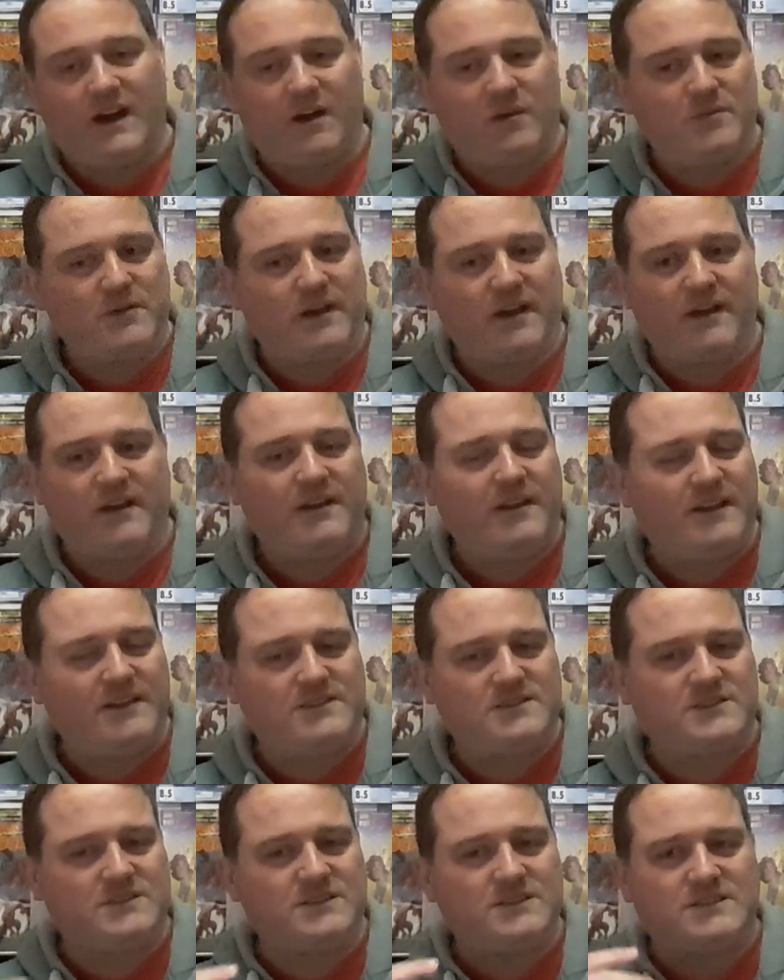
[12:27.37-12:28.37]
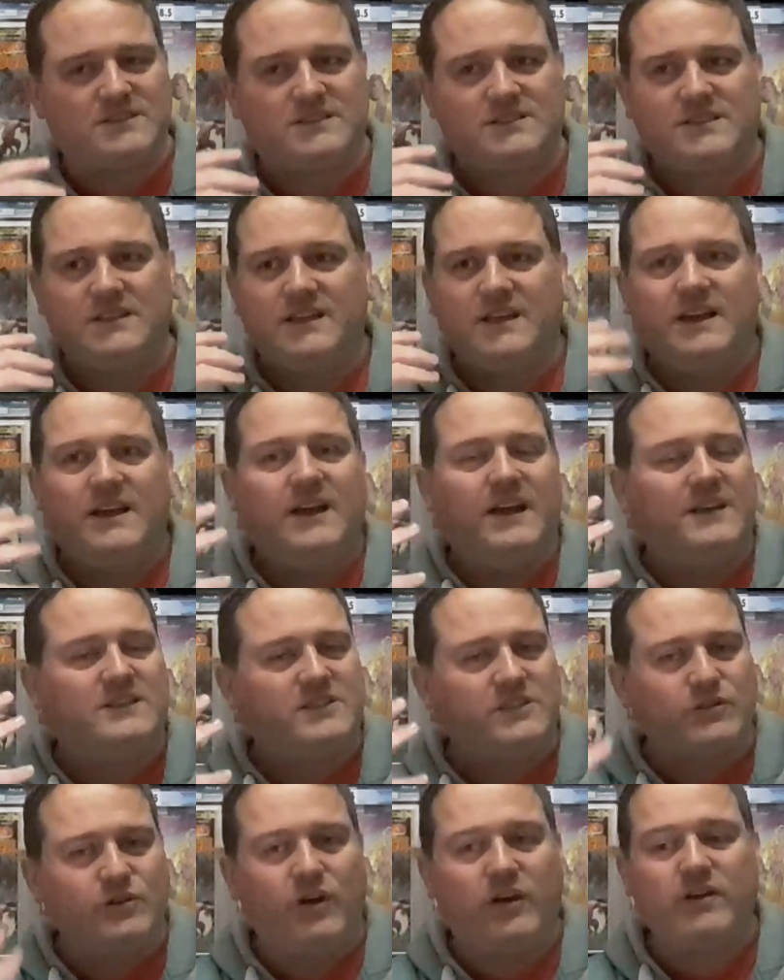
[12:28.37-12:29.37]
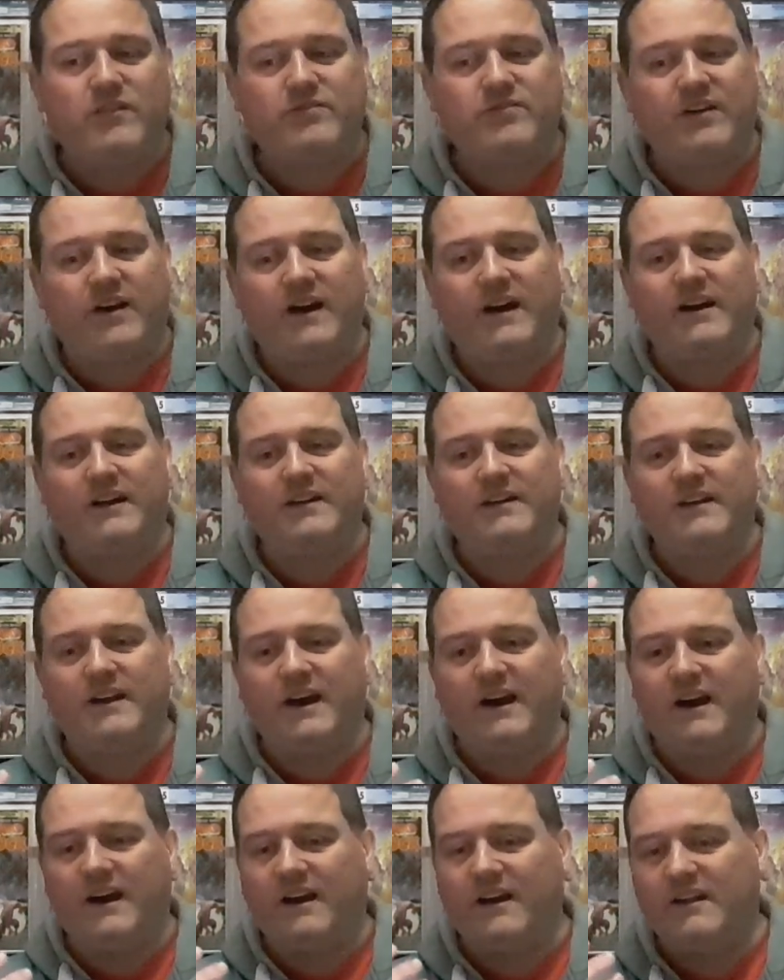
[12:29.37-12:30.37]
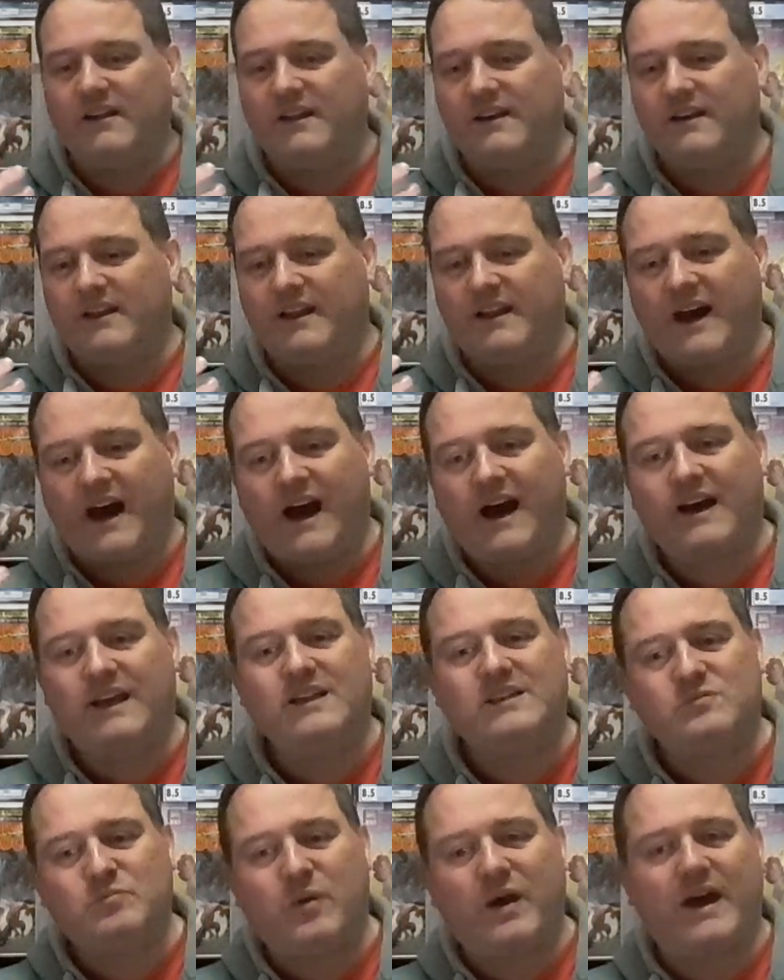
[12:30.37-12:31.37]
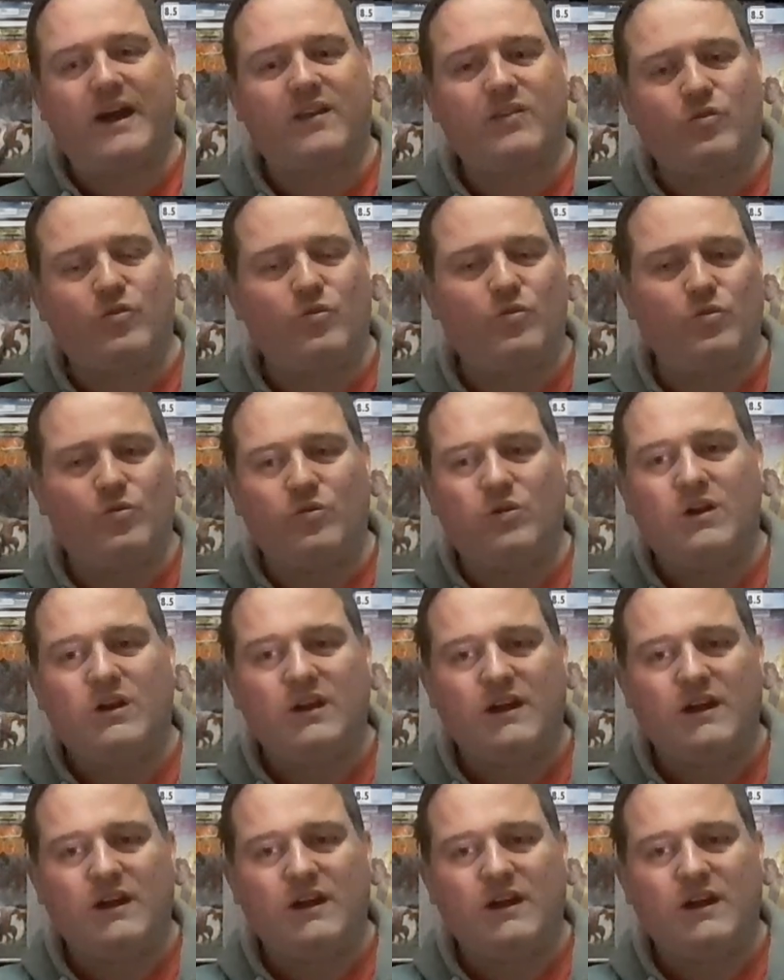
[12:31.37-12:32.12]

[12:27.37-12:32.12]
yeah, it's a lot of fun. It harkens back to